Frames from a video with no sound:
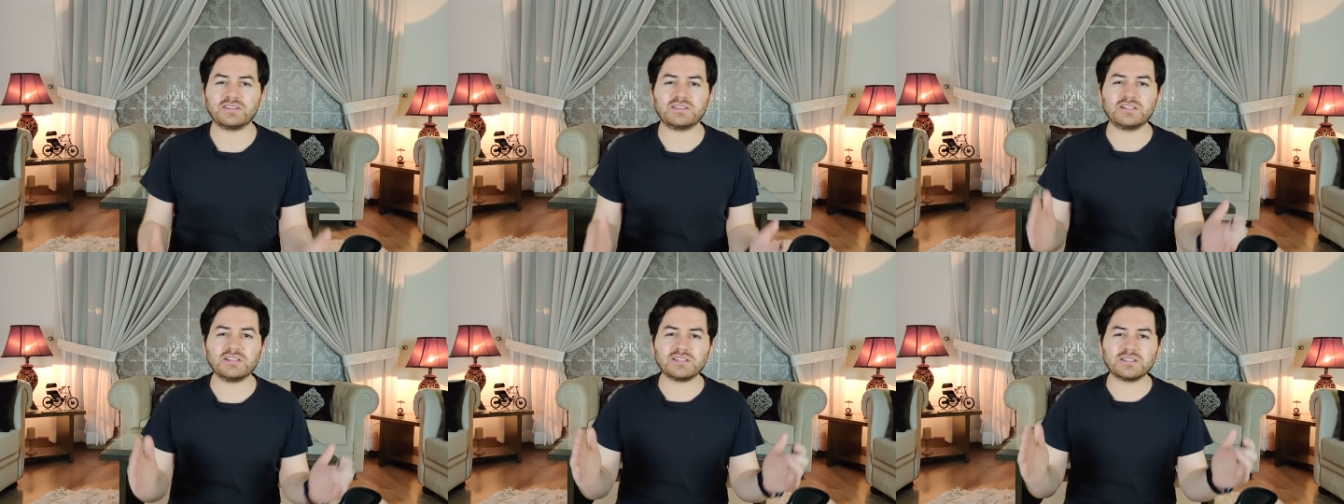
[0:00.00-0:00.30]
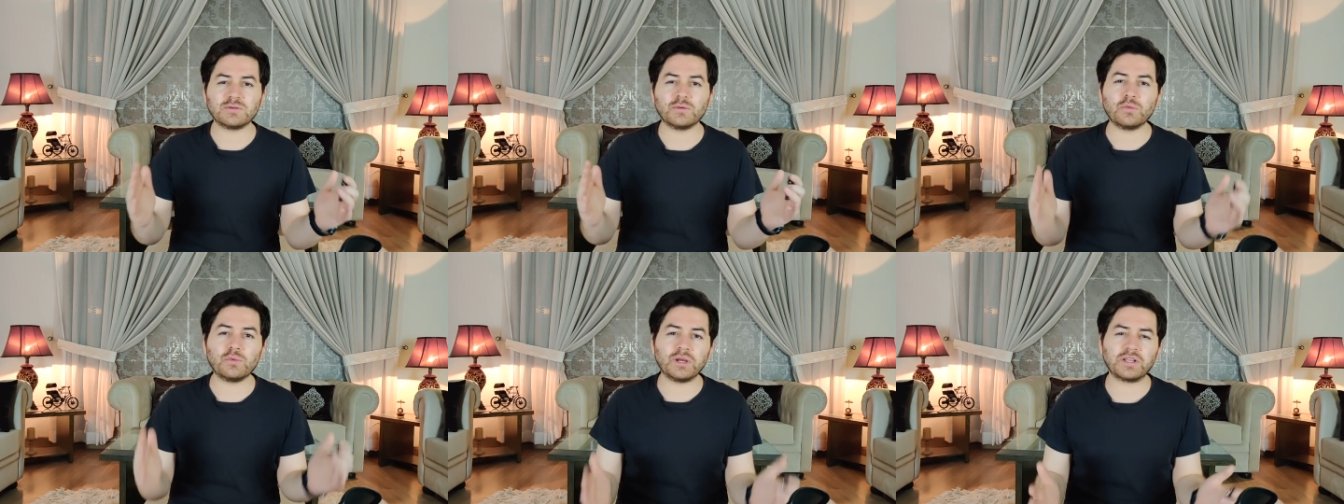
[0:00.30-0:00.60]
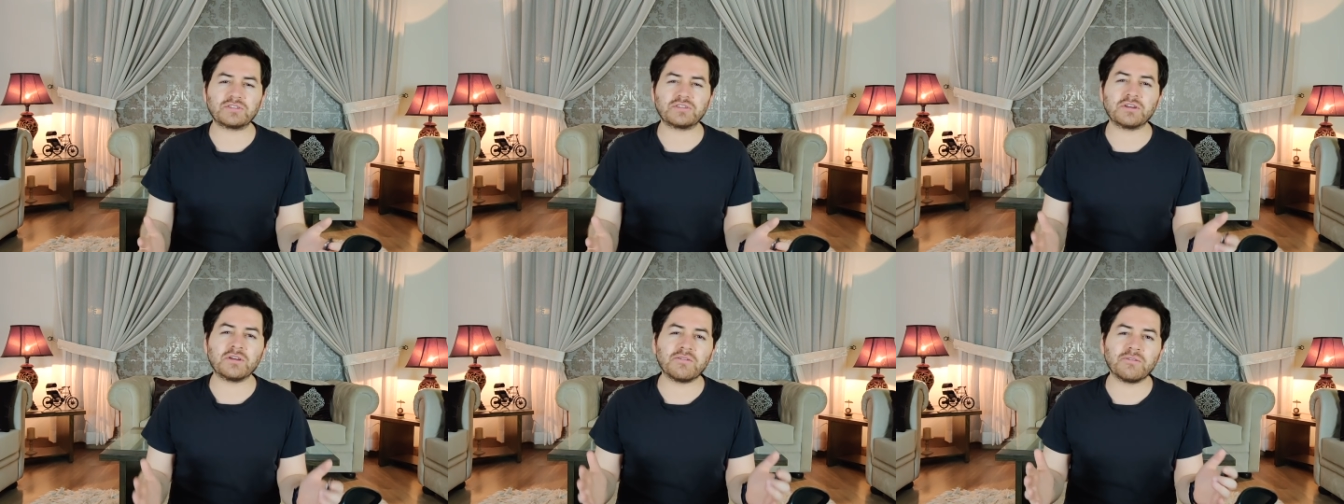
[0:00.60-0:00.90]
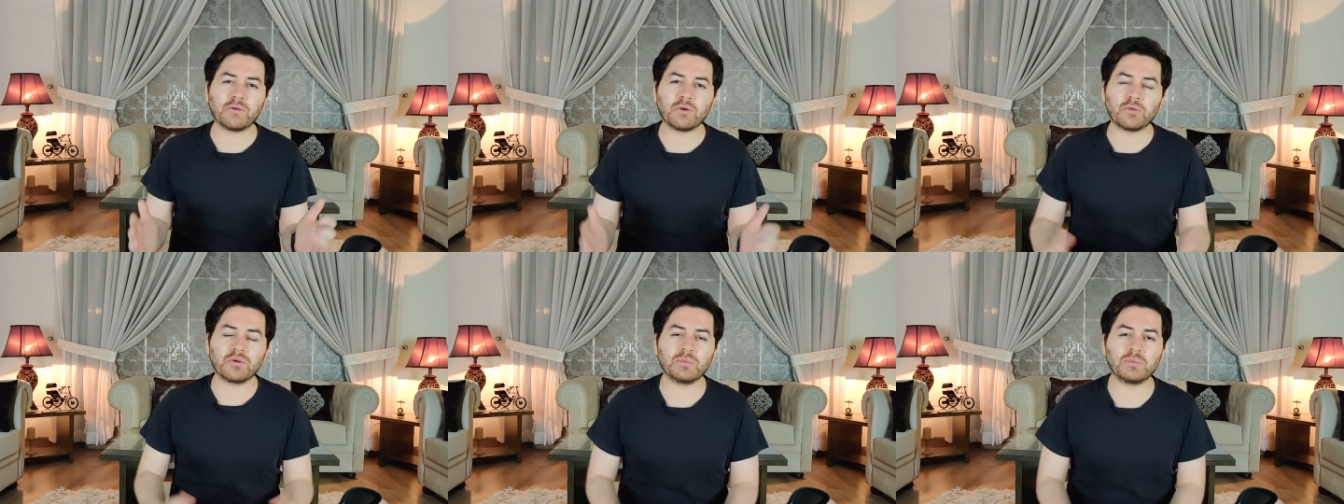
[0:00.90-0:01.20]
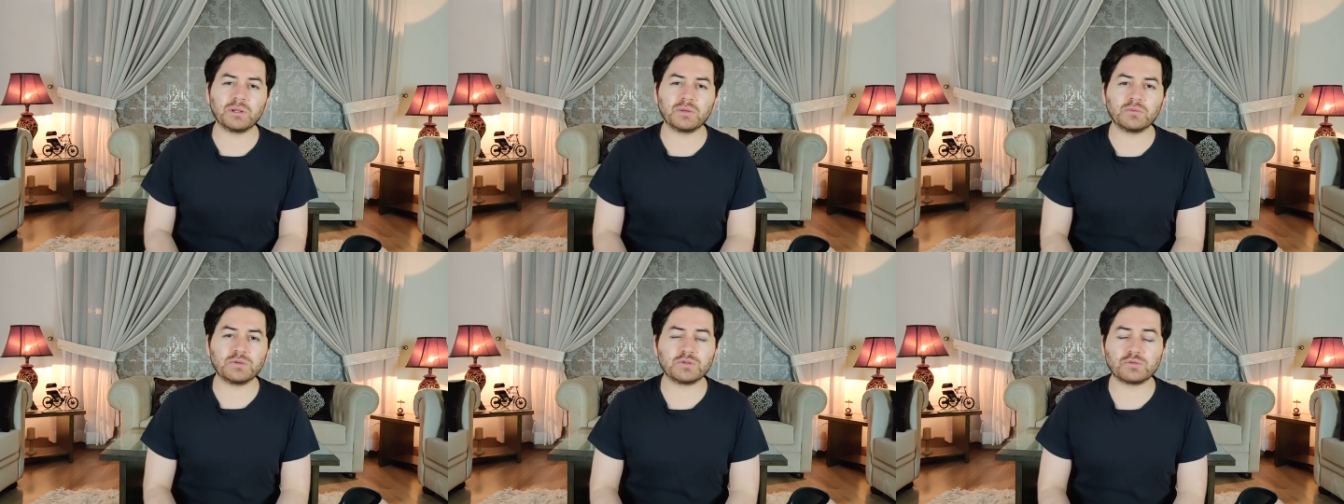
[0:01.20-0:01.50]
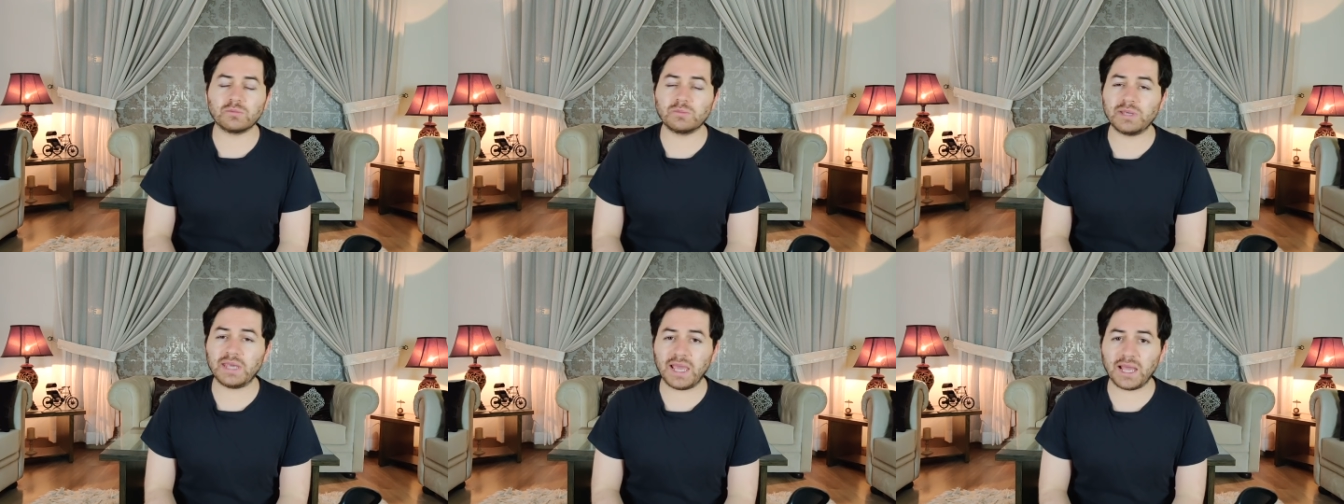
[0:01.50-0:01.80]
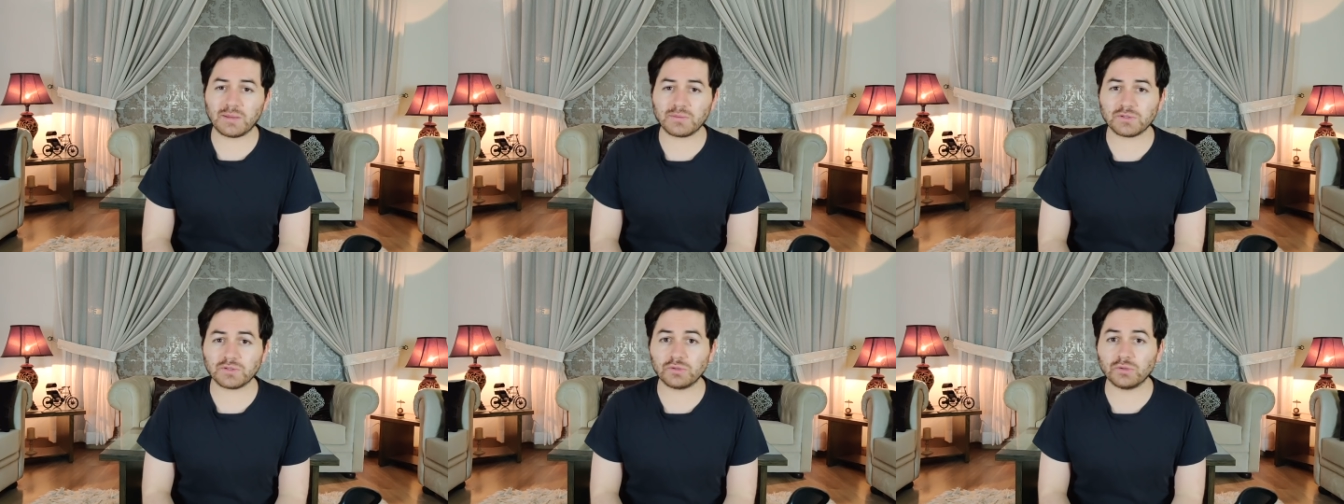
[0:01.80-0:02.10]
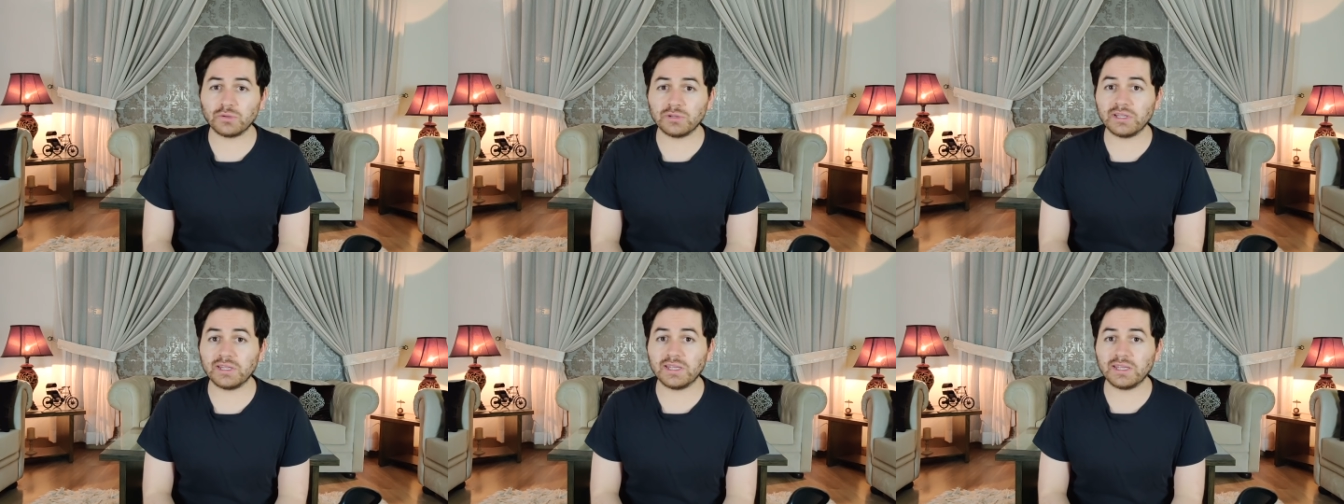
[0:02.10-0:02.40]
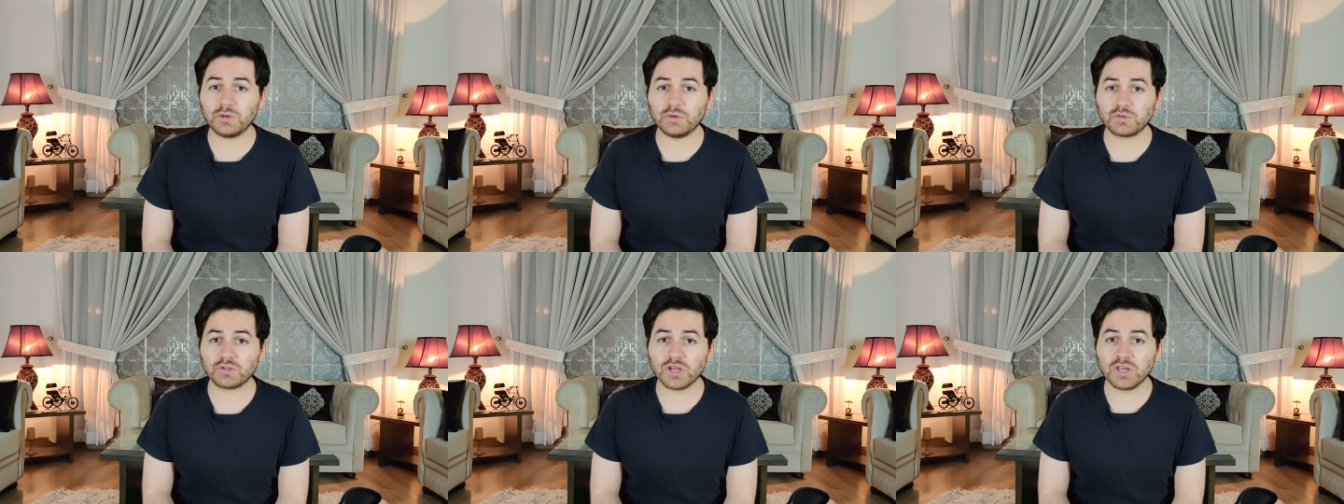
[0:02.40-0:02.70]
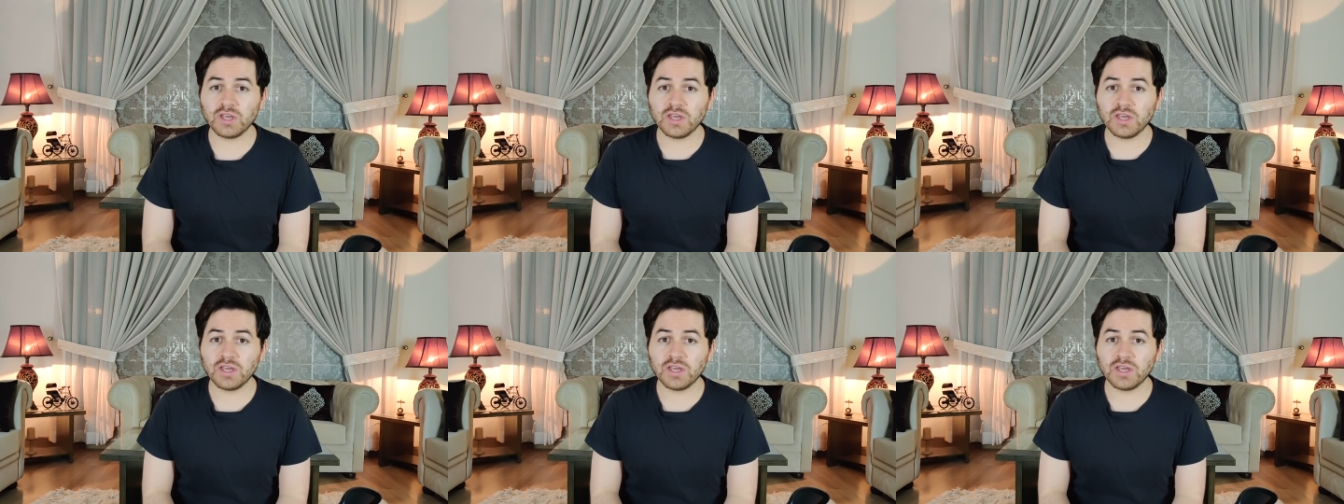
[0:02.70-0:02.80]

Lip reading: seals a victory for Ripple, which would be absolutely huge.